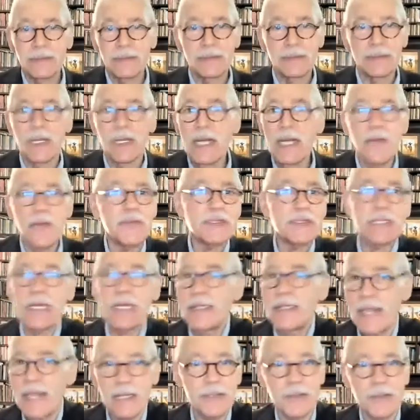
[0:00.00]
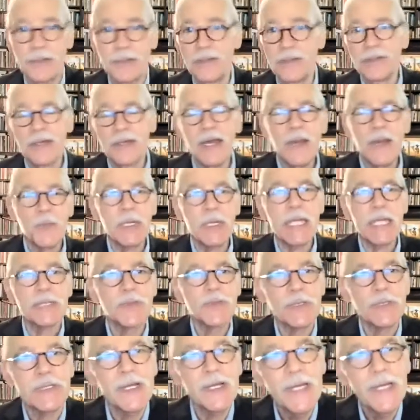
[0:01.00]
They'll never say that to you, but that's
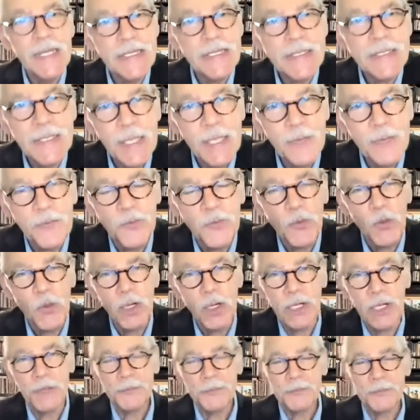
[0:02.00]
what they're listening for.